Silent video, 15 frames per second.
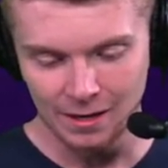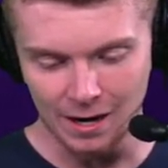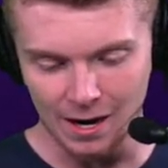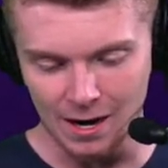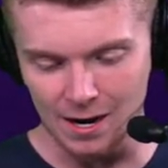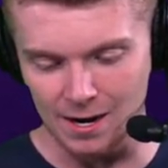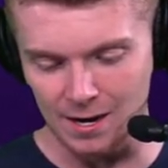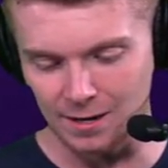
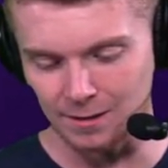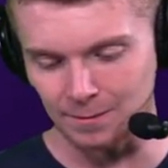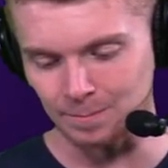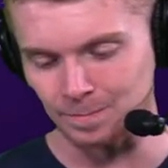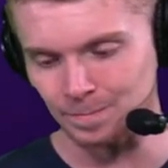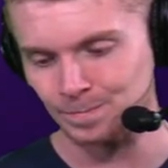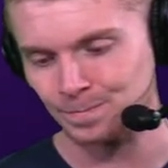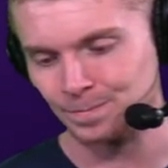
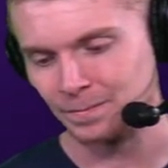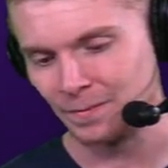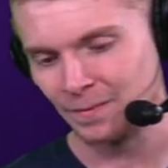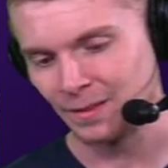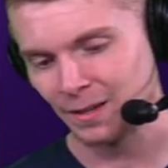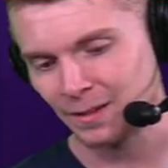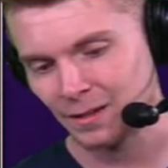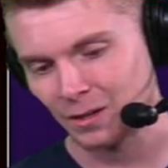Um,
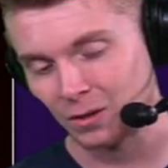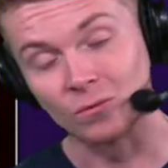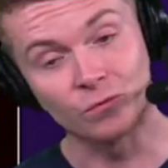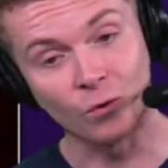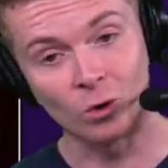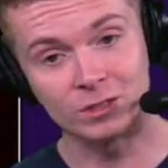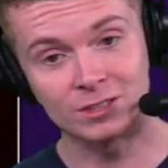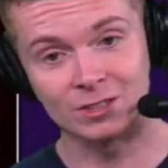
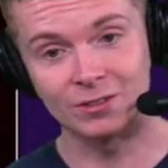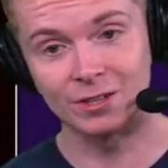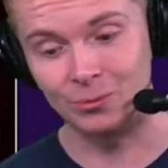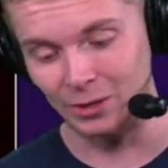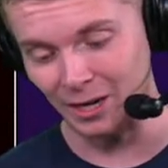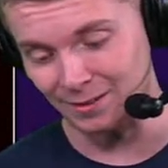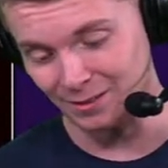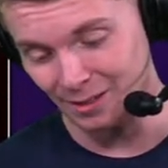unfortunately,
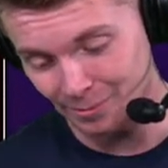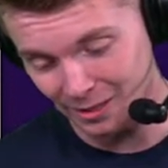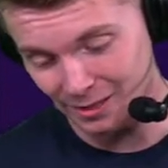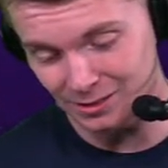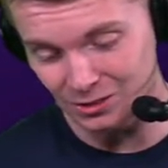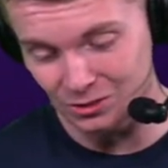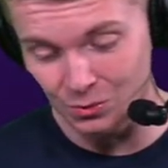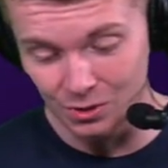we got
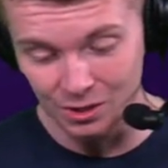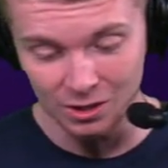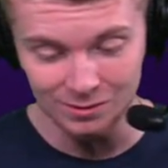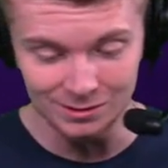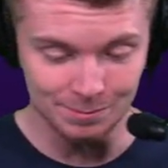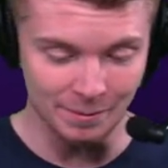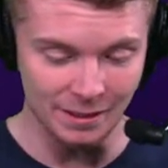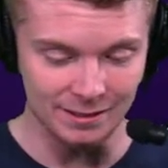limited
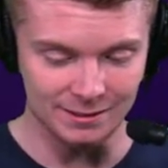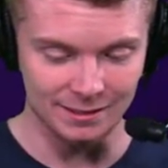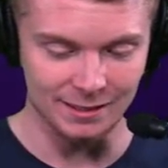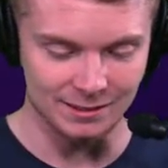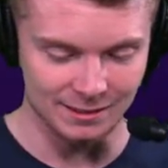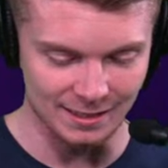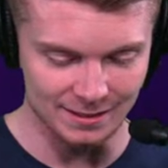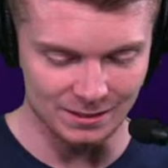studio space
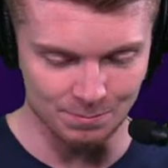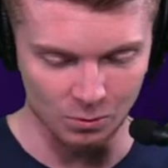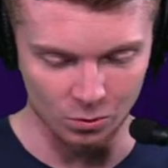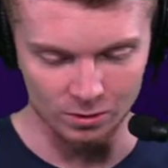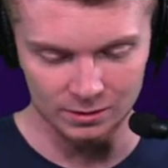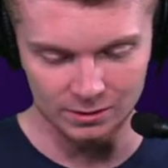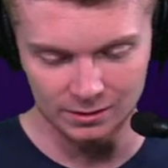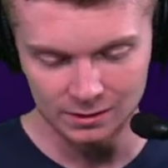at Chat
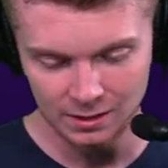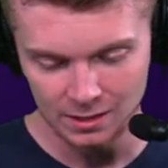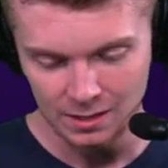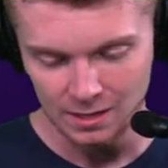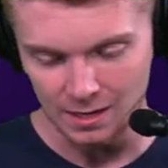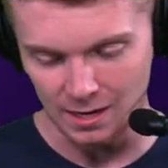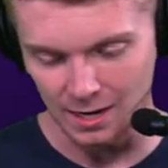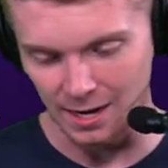Sports.
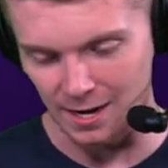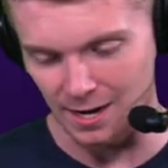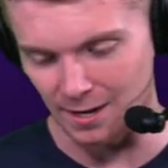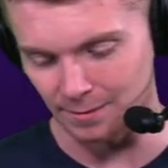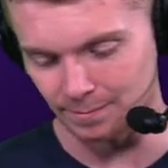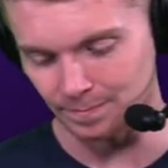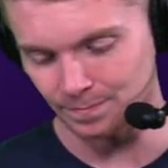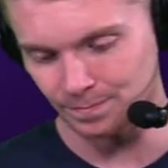
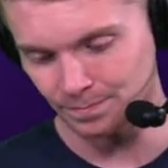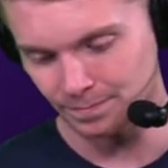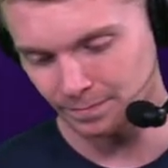Um,